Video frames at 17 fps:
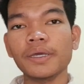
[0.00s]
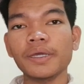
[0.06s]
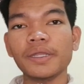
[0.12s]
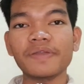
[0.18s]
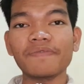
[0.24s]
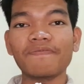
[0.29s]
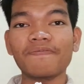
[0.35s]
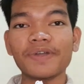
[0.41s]

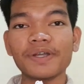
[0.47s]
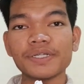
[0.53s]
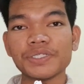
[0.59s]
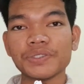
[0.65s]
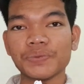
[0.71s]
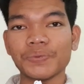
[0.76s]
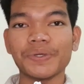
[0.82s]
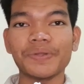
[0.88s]
The
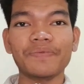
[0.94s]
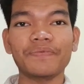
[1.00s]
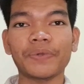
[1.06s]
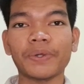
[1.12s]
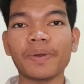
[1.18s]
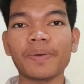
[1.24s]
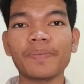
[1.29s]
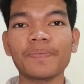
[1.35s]
first one
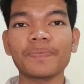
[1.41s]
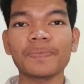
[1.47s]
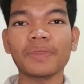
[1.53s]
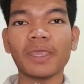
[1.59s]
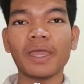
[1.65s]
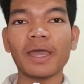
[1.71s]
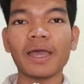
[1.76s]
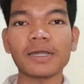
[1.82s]
from
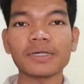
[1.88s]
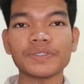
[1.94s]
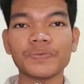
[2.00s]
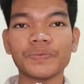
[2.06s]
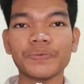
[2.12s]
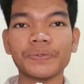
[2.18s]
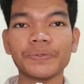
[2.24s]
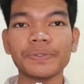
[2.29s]

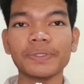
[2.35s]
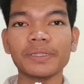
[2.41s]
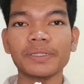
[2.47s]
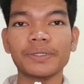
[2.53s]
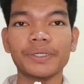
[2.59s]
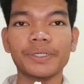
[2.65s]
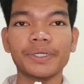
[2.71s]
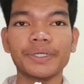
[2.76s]
Oxford
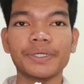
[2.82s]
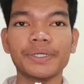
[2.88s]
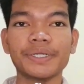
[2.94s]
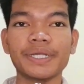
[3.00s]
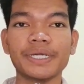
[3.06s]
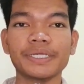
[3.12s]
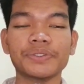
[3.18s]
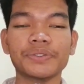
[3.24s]
Learner
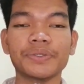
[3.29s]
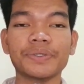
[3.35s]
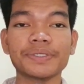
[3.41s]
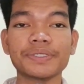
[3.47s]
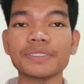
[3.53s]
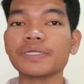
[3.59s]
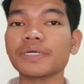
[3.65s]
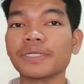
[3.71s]

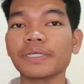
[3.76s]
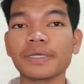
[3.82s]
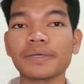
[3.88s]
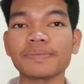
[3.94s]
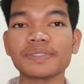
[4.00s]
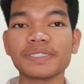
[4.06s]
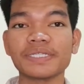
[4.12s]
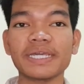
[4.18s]

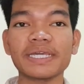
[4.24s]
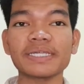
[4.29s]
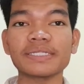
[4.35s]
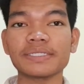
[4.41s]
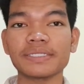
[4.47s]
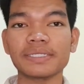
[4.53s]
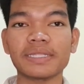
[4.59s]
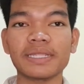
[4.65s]
Dictionaries.com
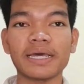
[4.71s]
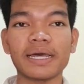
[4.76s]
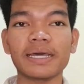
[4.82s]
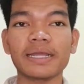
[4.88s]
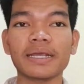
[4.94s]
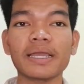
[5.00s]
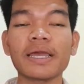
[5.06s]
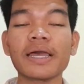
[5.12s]
states
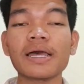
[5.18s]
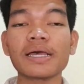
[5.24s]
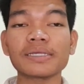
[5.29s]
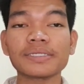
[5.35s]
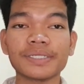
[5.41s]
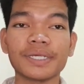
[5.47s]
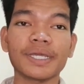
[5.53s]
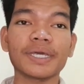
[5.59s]
that
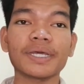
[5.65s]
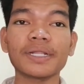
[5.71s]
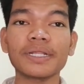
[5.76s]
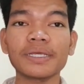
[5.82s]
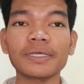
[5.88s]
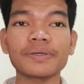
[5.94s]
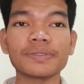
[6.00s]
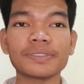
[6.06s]

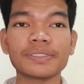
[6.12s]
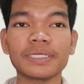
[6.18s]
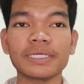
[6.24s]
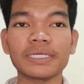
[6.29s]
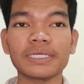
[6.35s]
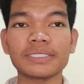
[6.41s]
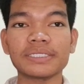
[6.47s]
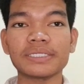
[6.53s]

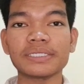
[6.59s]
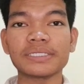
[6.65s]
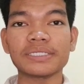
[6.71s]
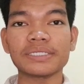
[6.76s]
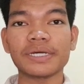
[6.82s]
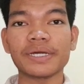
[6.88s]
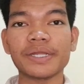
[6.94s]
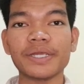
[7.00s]
psycholinguistics is the
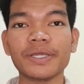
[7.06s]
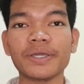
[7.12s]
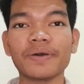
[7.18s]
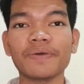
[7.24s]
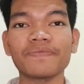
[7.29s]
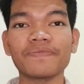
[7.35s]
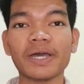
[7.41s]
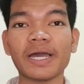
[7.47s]
study
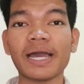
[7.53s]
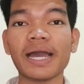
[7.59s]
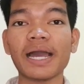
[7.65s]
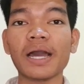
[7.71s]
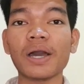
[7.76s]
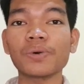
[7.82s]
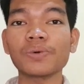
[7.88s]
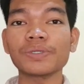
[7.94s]
of
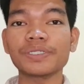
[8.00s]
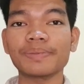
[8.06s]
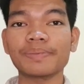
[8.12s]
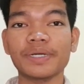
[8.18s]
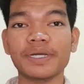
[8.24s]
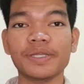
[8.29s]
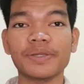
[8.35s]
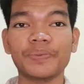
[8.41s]
how the
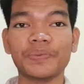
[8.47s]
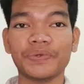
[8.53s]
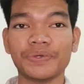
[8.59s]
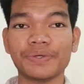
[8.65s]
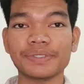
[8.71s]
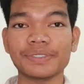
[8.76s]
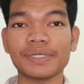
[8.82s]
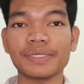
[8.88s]
mind
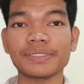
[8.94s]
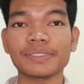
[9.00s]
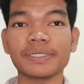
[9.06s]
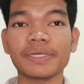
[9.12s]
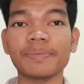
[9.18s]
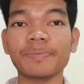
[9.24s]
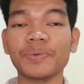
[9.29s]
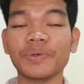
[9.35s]
processes
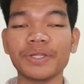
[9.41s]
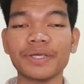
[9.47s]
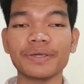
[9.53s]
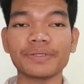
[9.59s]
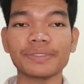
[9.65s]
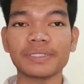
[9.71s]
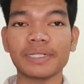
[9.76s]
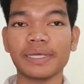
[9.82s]
and
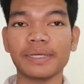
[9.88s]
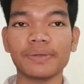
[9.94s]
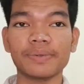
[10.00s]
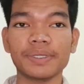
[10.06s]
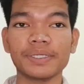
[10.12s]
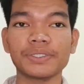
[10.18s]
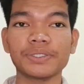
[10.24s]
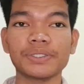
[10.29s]
produces
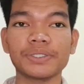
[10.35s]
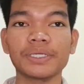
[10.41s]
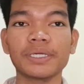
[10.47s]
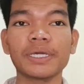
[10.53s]
language.